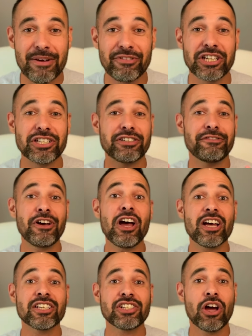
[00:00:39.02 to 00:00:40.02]
evidence
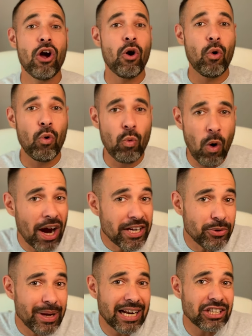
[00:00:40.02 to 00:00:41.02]
first why
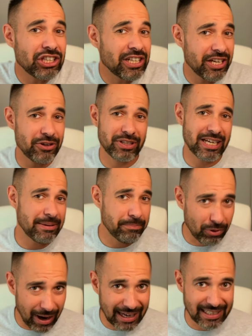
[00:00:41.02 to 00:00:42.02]
do we actually use it in
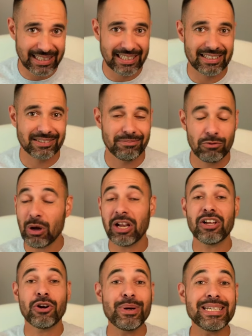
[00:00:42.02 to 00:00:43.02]
practice?
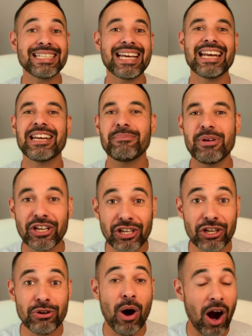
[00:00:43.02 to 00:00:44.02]
Well, Kwiecien and
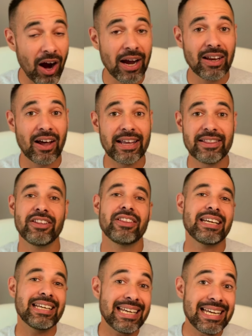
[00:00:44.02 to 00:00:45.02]
McHugh highlight that
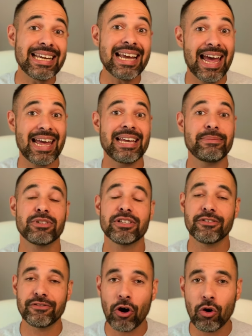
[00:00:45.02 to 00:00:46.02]
the key aims
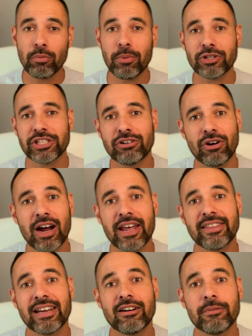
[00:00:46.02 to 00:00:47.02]
of whole body
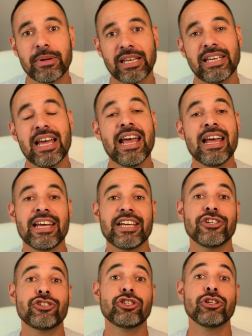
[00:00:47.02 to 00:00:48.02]
cryotherapy
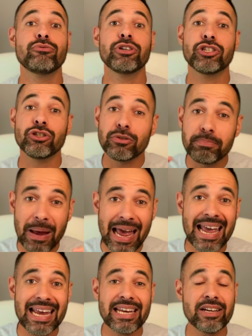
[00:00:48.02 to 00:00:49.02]
is to reduce
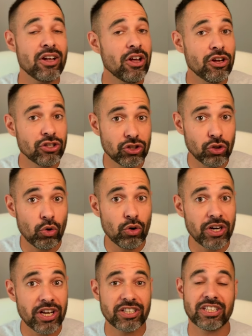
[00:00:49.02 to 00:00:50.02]
pain,
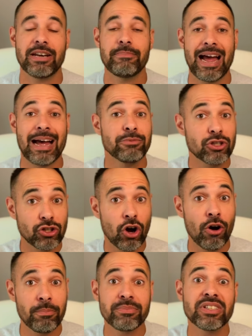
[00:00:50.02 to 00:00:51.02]
soreness, and perhaps
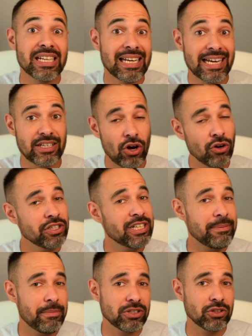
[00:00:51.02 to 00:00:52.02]
DOMS, delayed
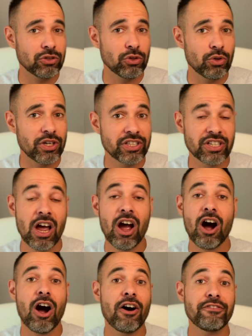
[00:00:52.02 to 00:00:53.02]
onset muscle soreness,
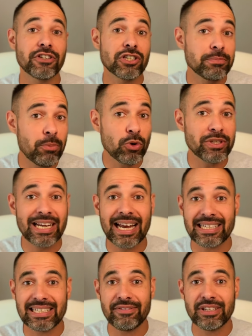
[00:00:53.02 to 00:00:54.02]
after sporting
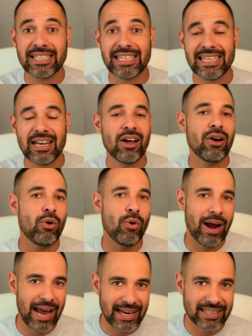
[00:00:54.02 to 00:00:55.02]
activity
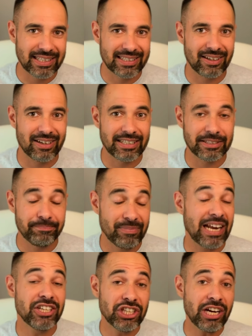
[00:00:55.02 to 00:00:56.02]
or exercise.
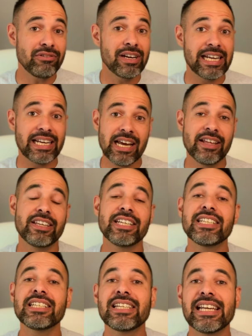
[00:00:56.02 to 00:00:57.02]
And generally,
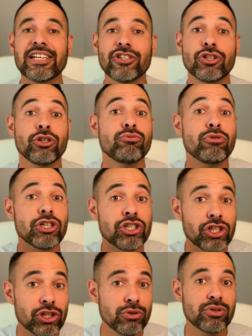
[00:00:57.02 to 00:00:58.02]
this is linked to
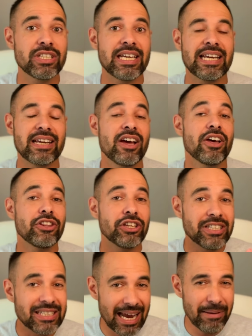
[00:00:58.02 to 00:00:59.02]
reducing the
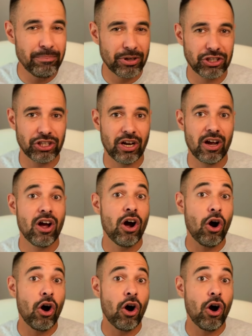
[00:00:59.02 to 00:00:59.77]
temperature